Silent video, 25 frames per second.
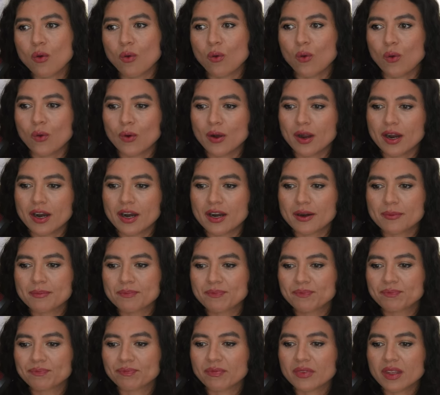or
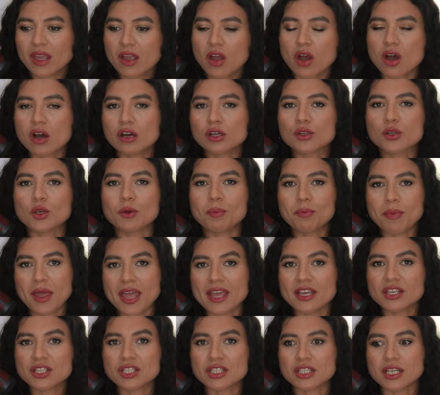
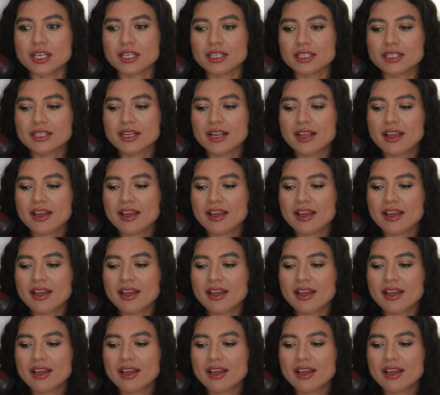occupation,